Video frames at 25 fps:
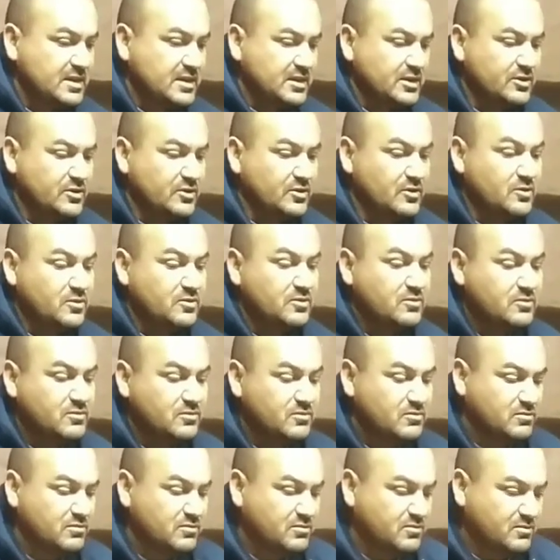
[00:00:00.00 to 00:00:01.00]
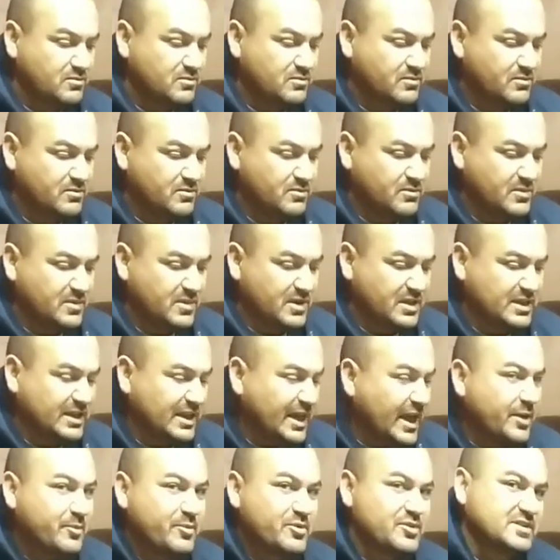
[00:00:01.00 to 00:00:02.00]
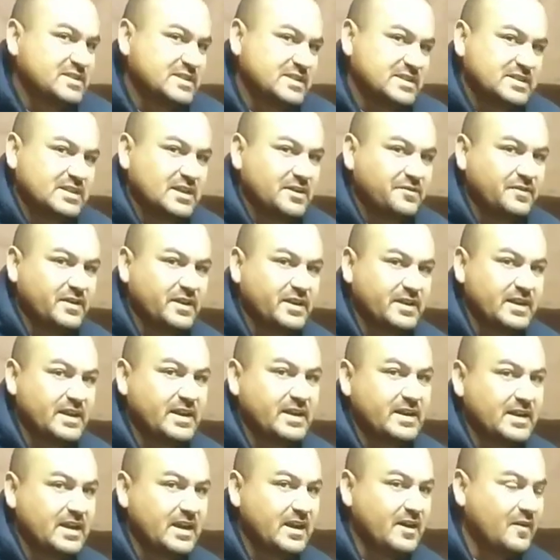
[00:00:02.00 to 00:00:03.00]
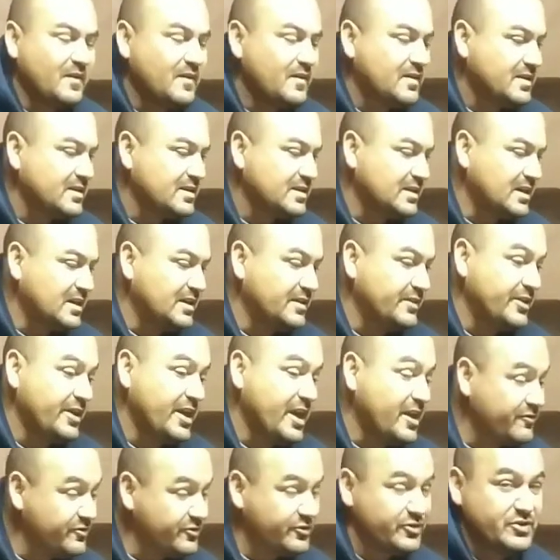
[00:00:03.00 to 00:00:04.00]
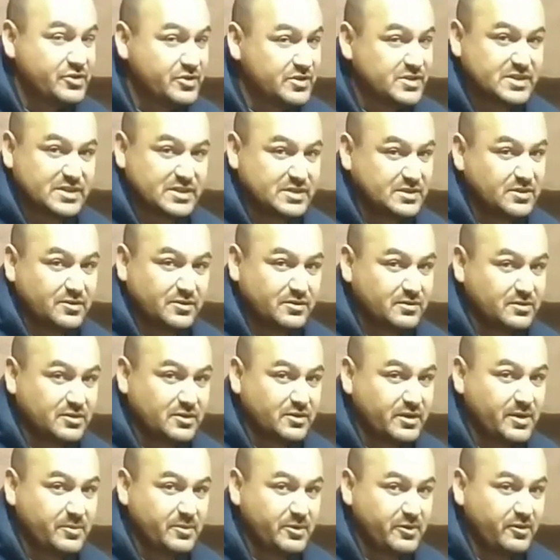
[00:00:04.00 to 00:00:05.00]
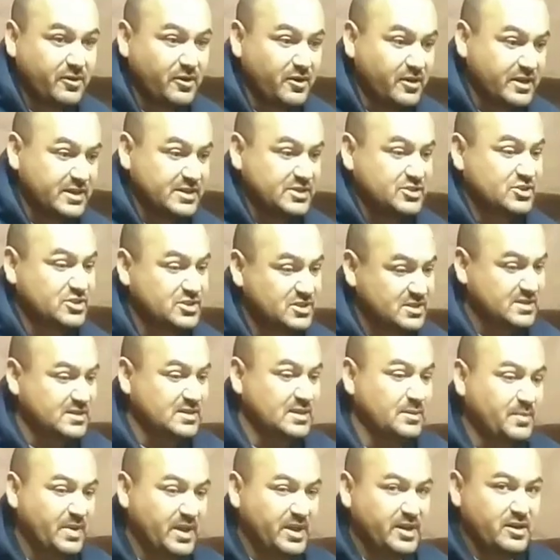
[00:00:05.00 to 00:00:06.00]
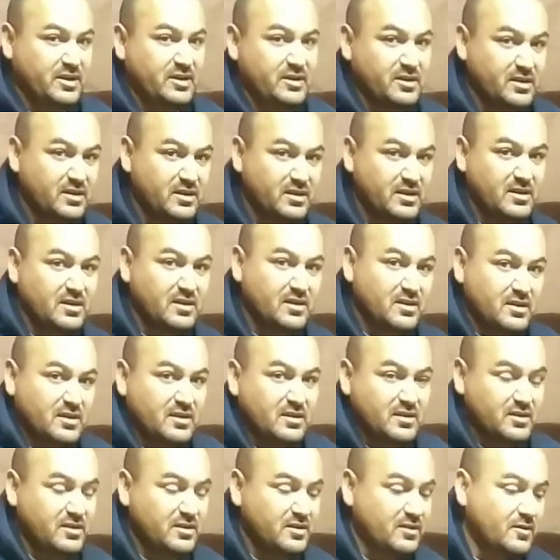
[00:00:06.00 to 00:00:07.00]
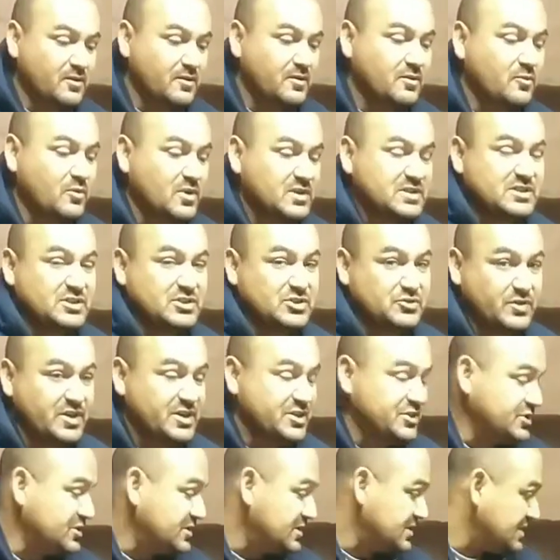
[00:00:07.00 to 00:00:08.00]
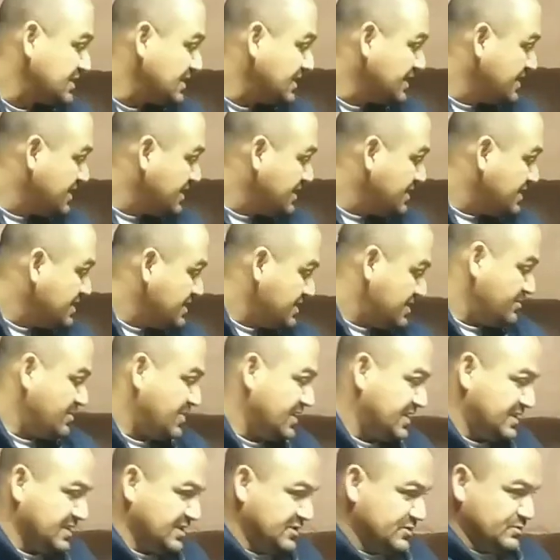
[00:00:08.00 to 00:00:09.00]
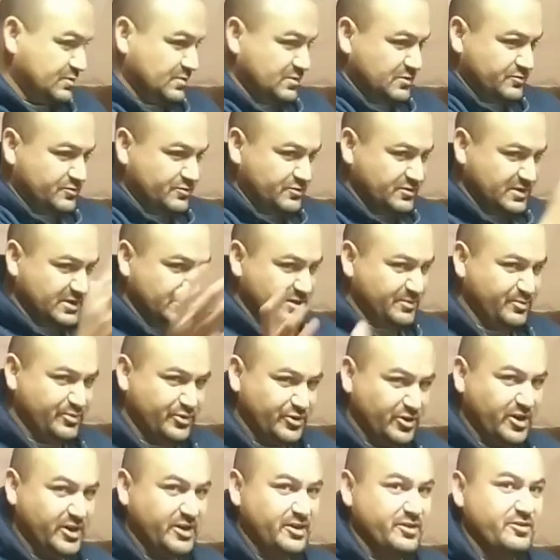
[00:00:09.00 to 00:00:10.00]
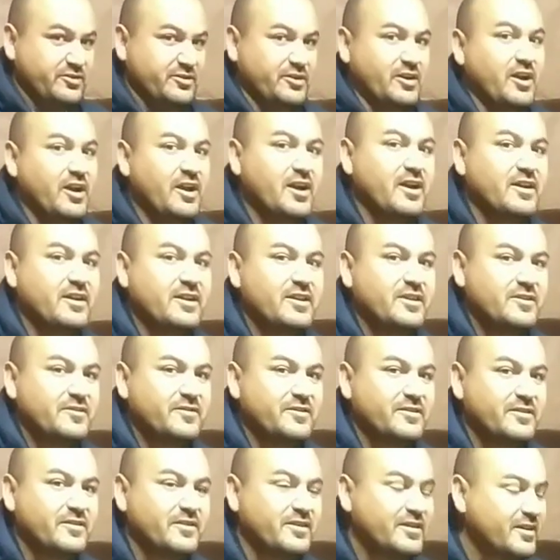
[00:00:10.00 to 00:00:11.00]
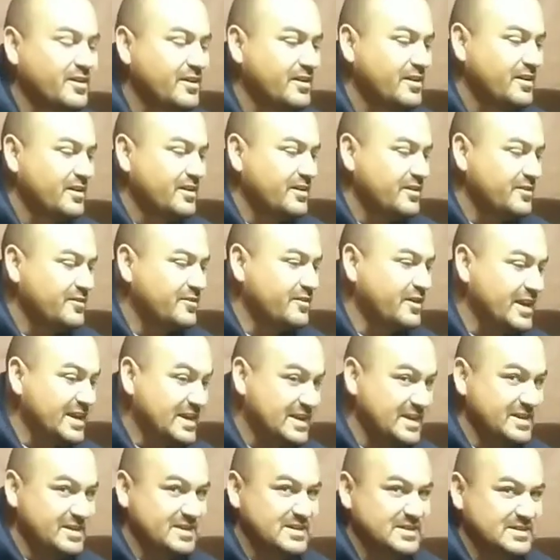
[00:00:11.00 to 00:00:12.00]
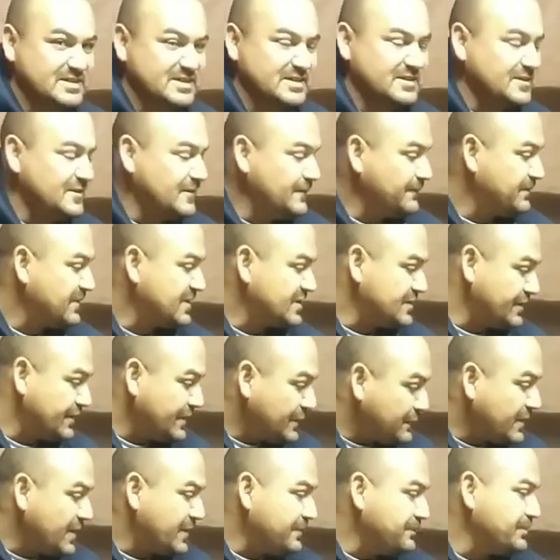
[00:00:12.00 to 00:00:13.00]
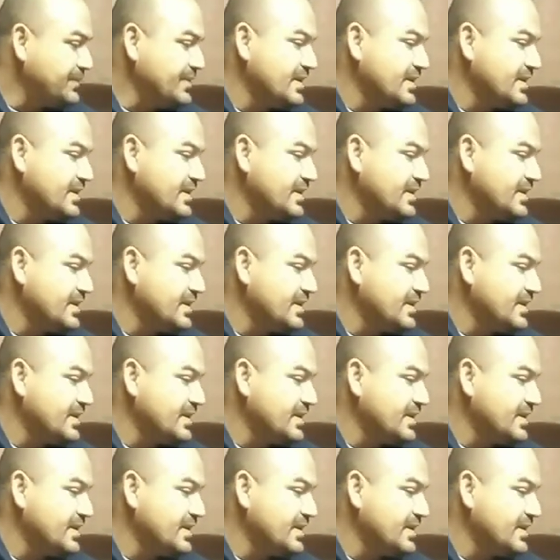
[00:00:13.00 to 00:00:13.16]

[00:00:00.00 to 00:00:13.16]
you know, climbers and stuff like that now. They have their uses, don't get me wrong, it's just depending, you know, what situations. But this will really broaden your ideas, you know. So anyway,